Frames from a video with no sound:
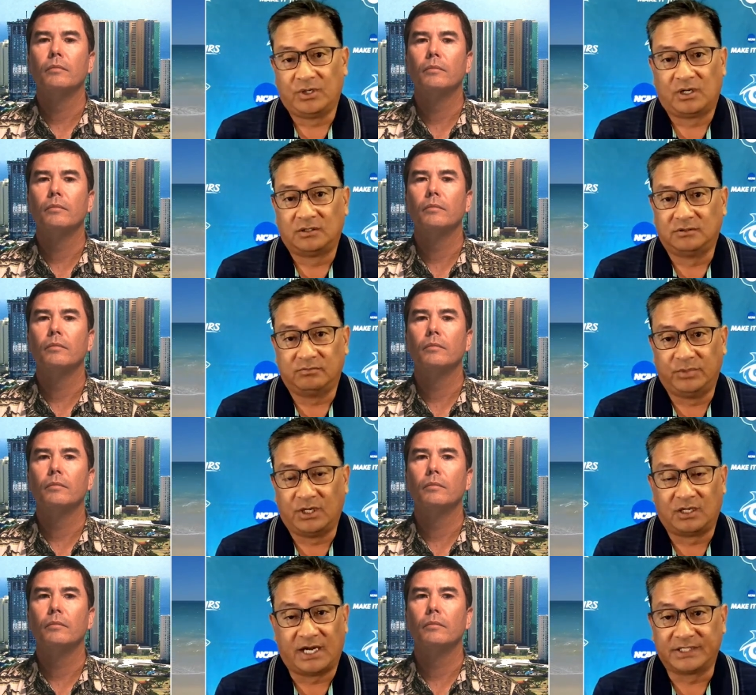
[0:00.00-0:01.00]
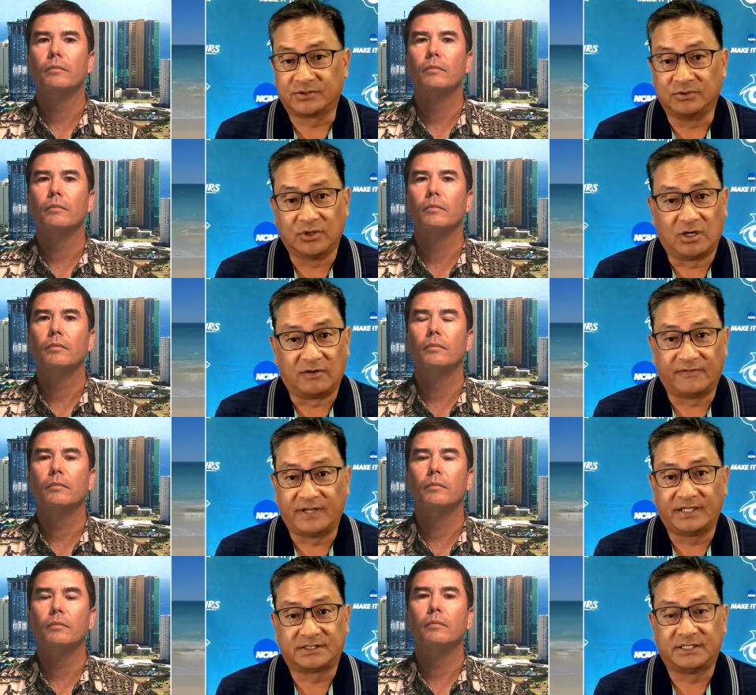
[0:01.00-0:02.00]
Speaker 1: know beyond beyond high school
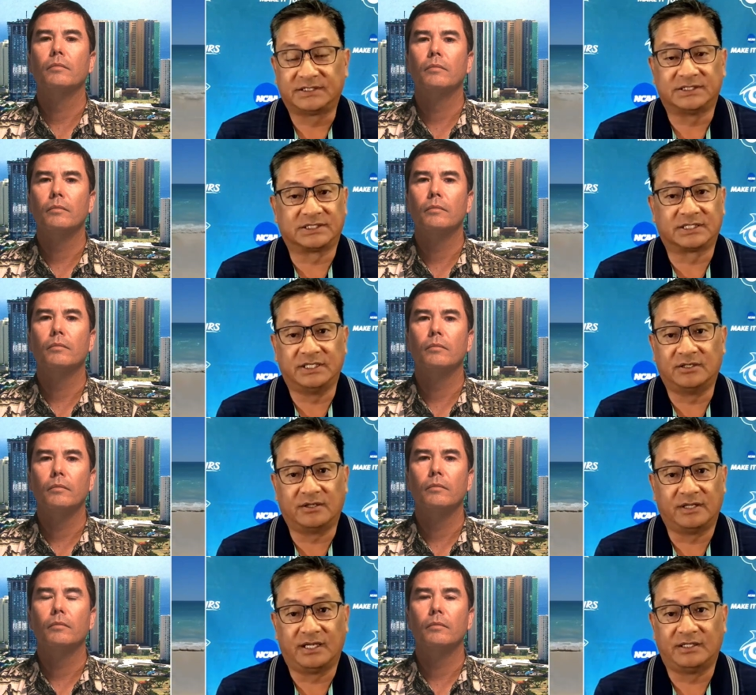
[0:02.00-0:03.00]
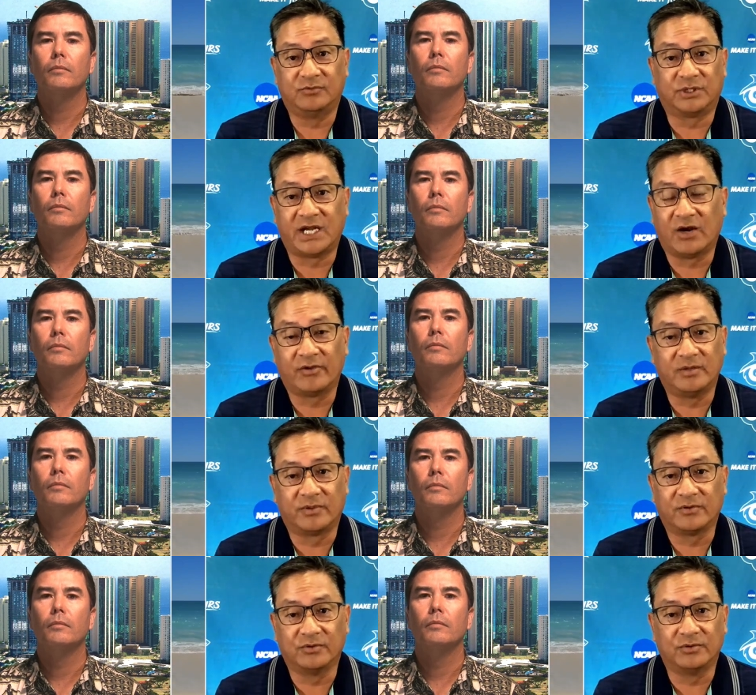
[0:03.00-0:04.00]
golf, that's that's a skill that will carry
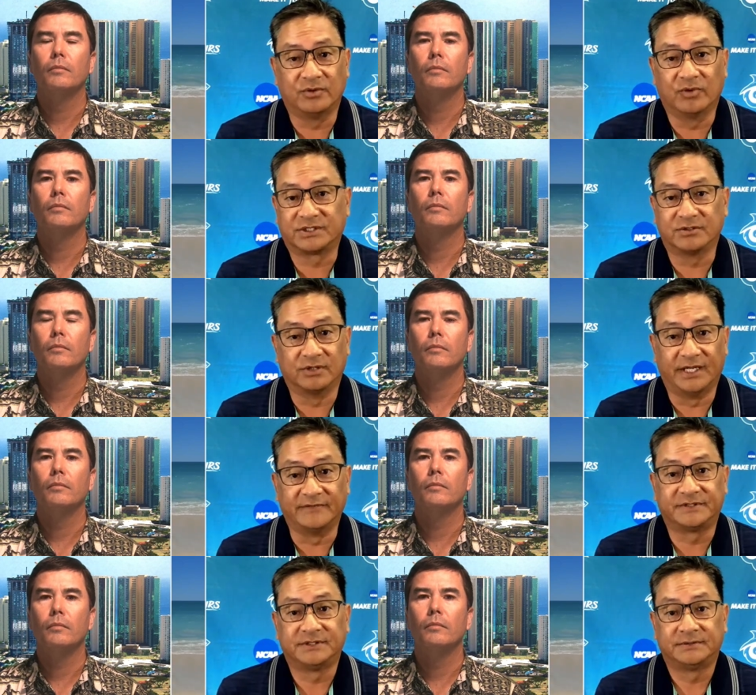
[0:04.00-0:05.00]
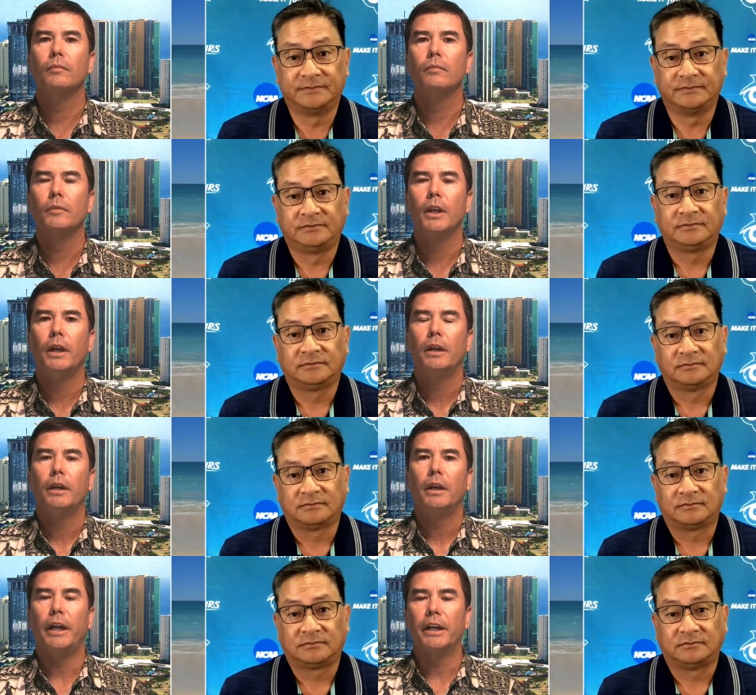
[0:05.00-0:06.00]
them through the rest of their lives.
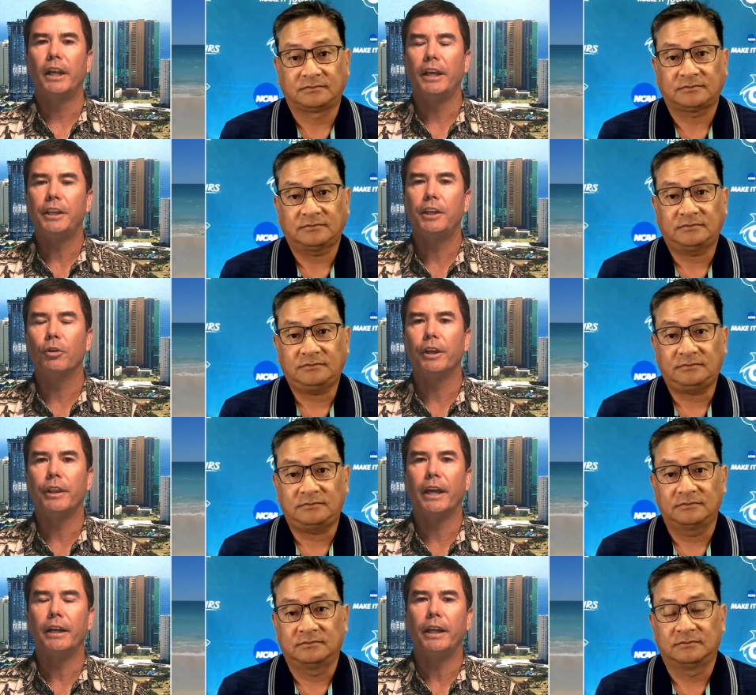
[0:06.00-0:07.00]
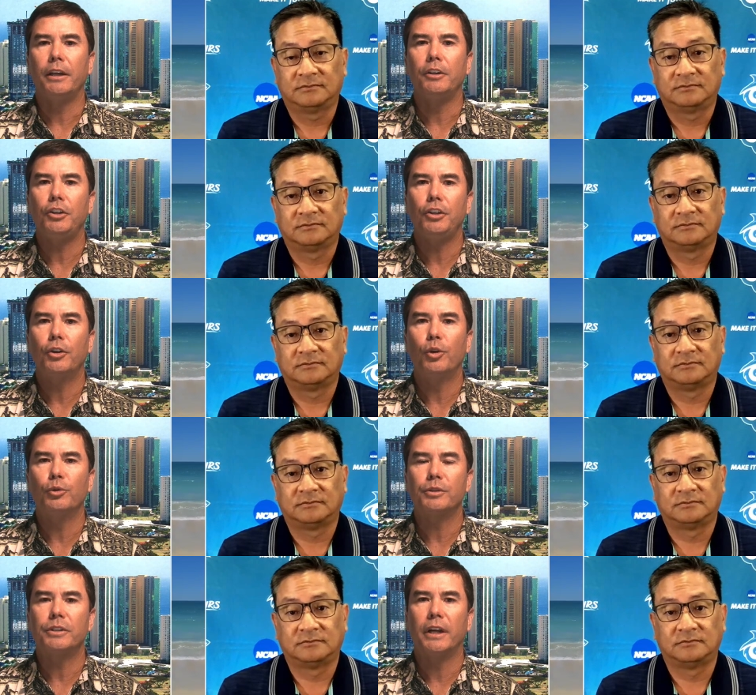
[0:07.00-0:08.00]
Speaker 2: And I like hearing that. And you
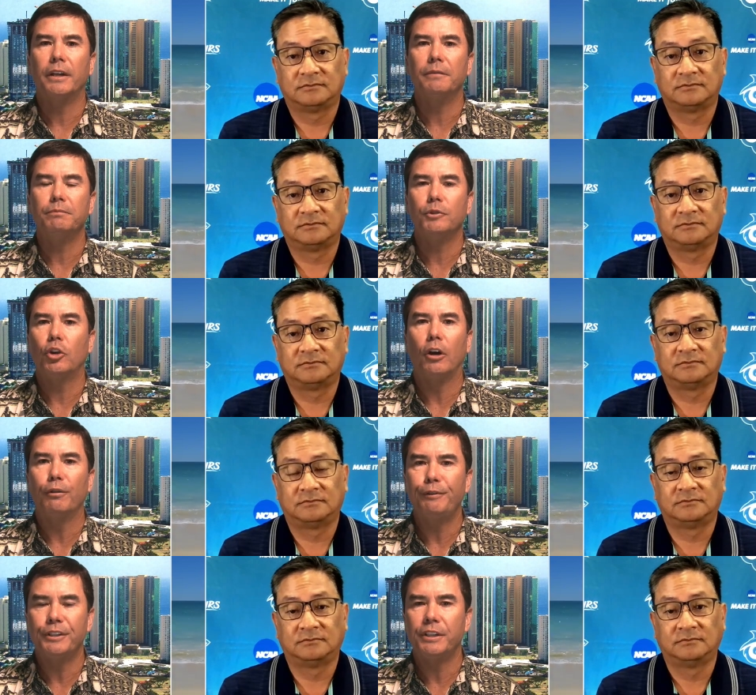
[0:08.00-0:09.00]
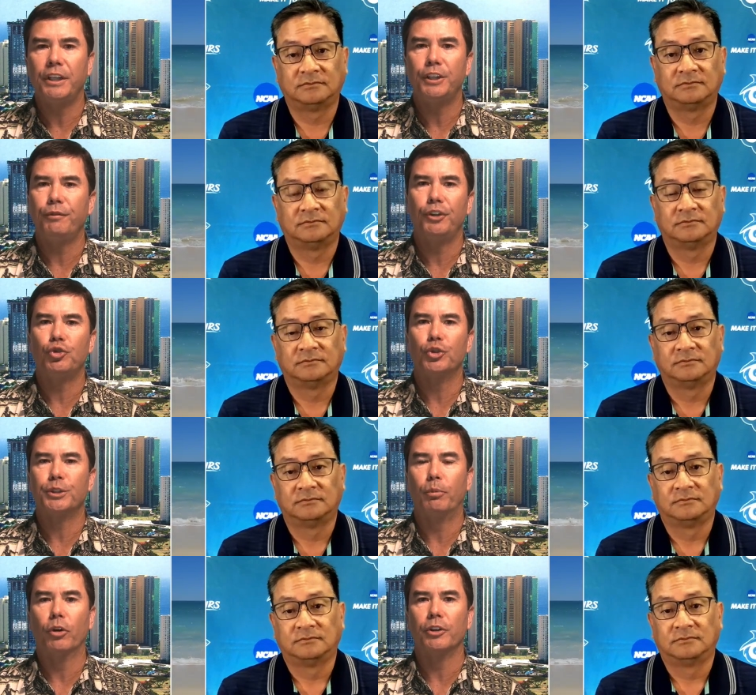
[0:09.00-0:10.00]
know, uh, golf is an individual
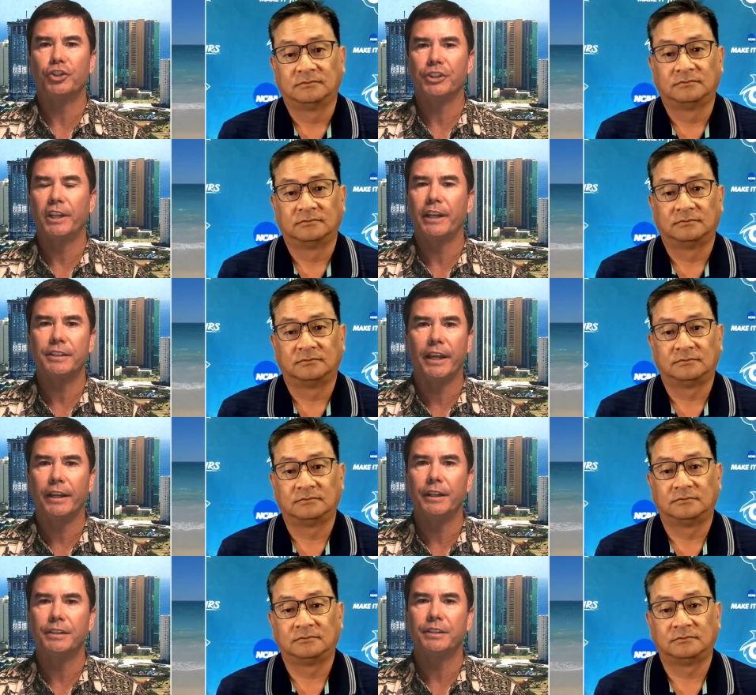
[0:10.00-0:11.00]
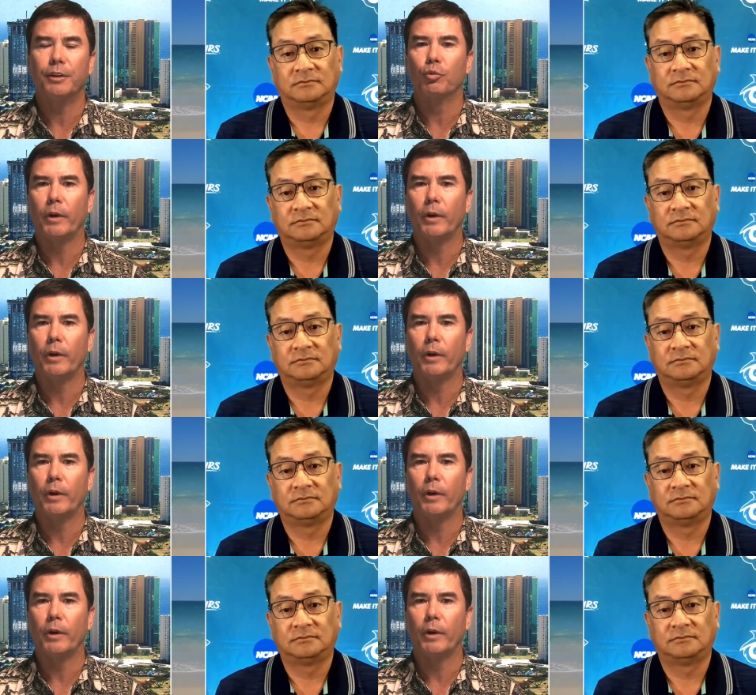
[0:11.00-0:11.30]
sport, just like tennis and